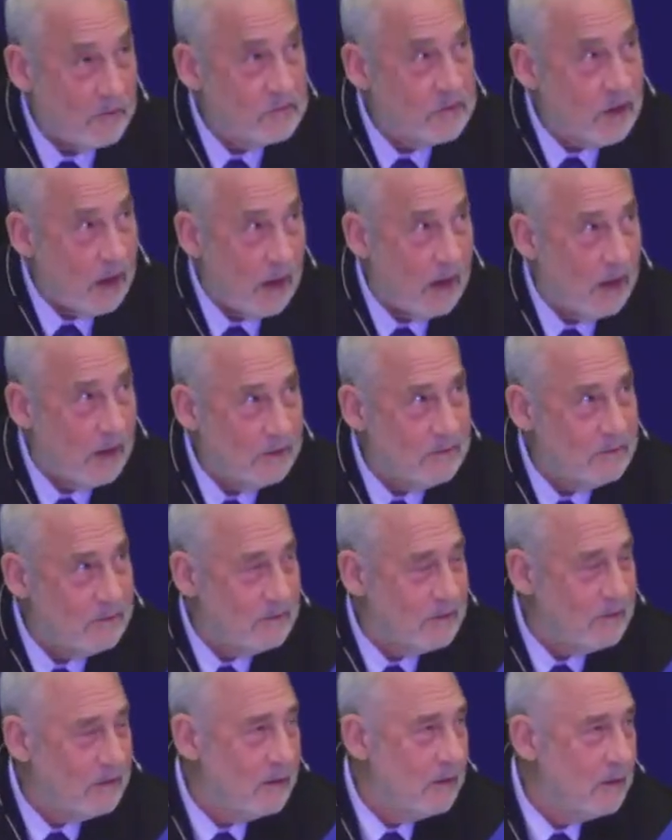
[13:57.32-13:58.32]
they've
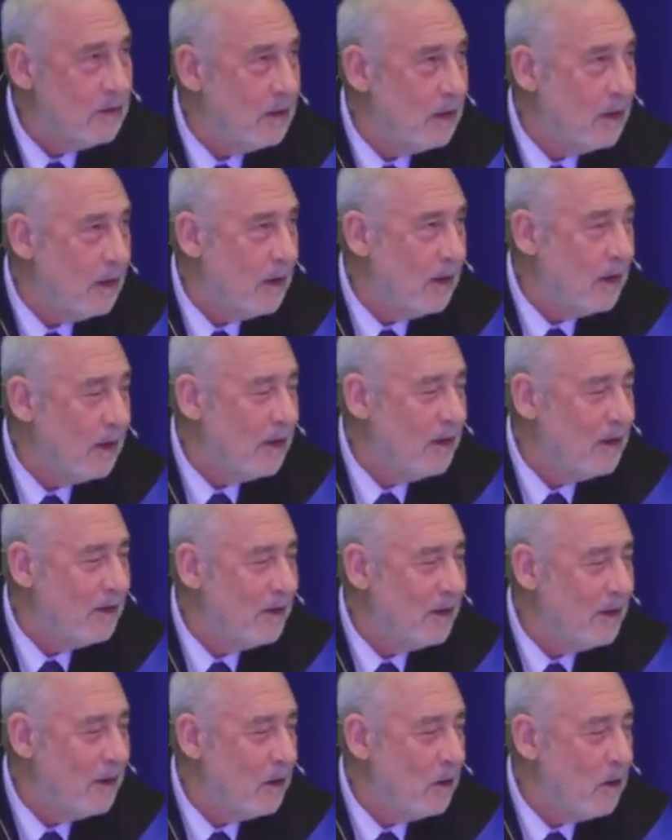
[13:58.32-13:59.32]
done
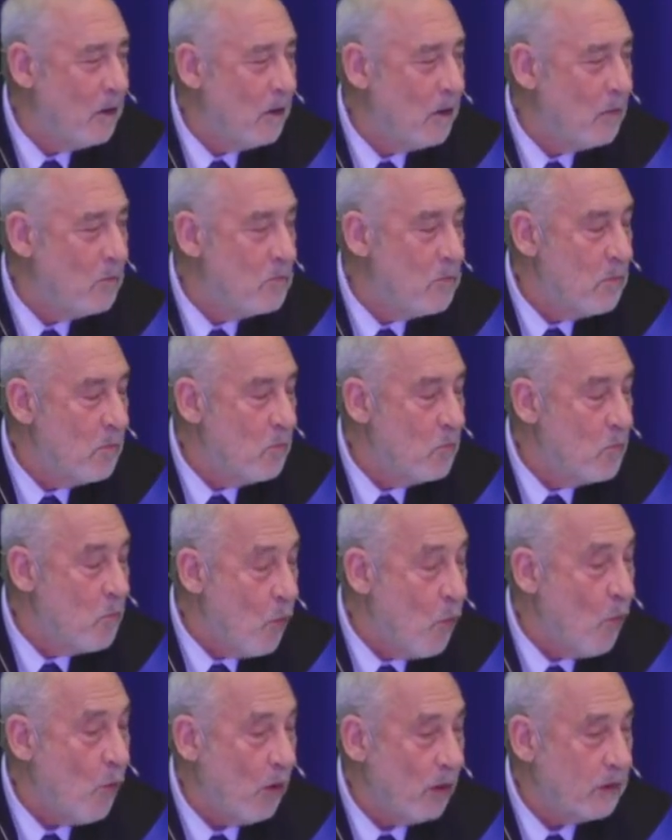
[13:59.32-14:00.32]
uh,
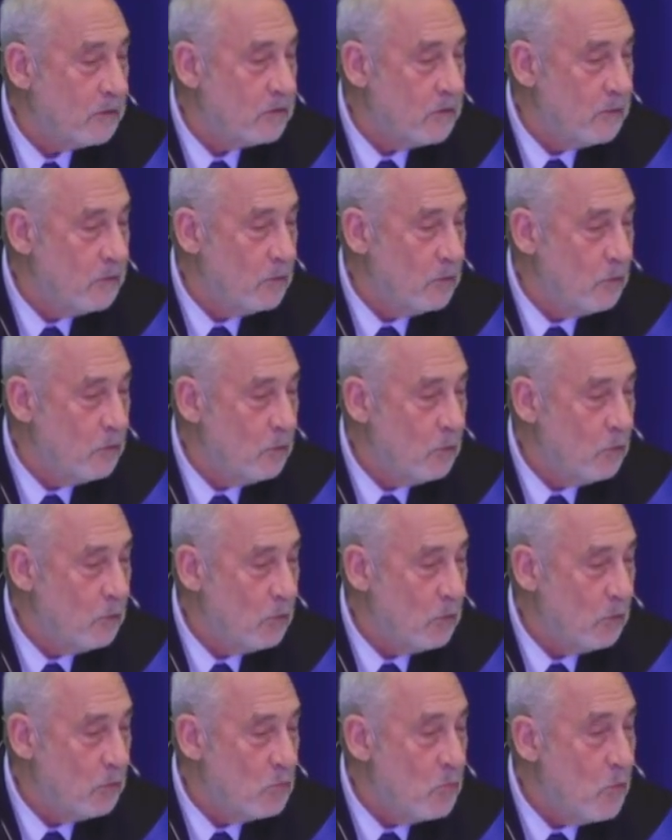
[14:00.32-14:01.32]
more
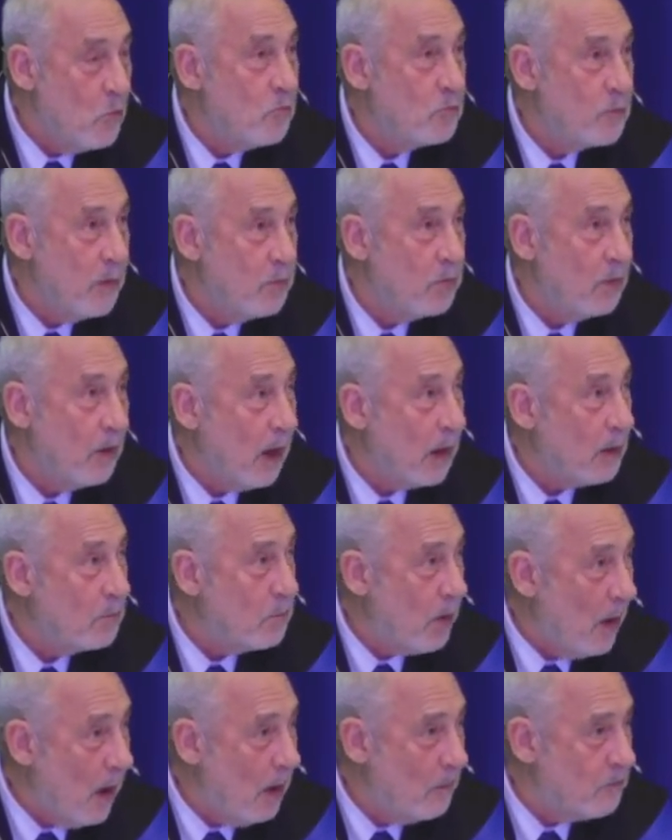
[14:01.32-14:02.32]
to move people out
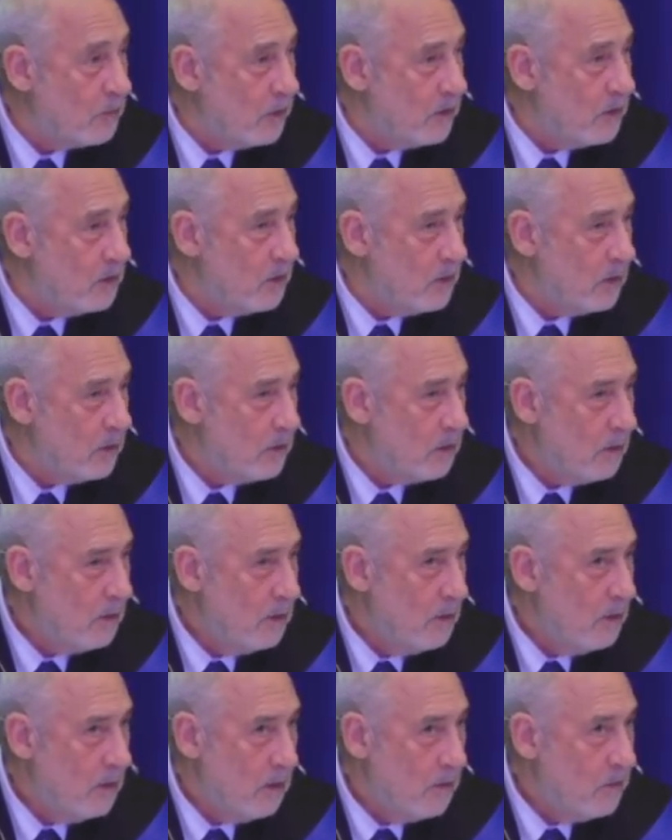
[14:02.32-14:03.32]
of poverty
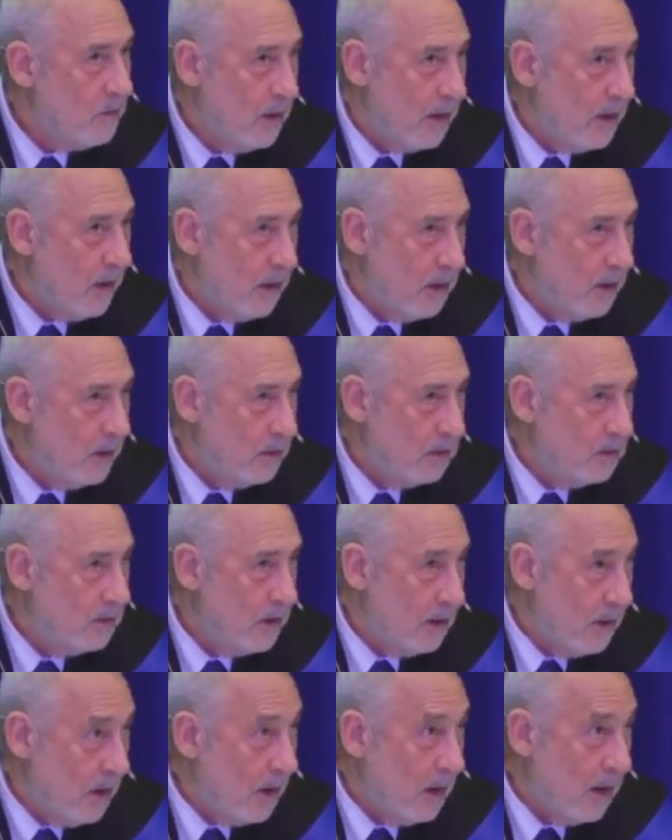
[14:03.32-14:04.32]

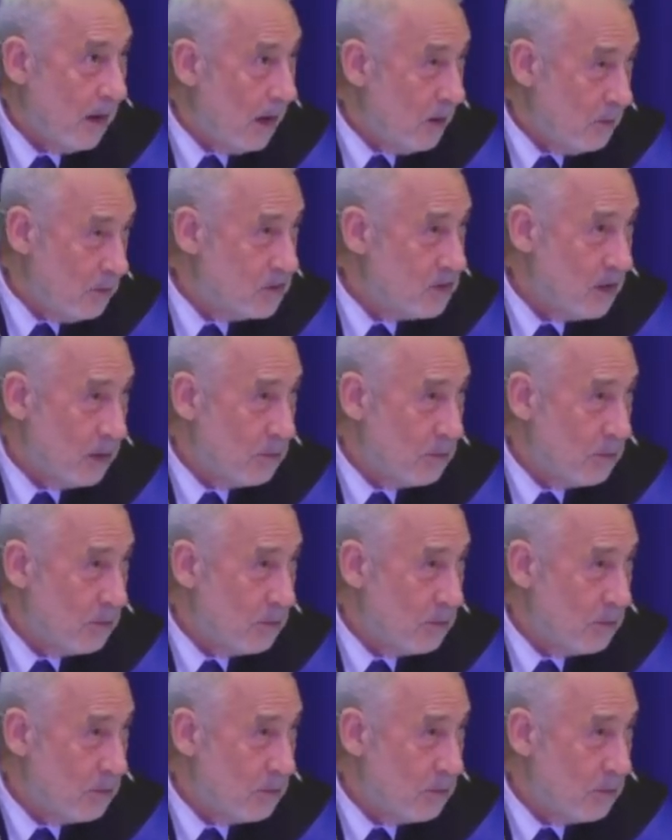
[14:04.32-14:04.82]
than uh, I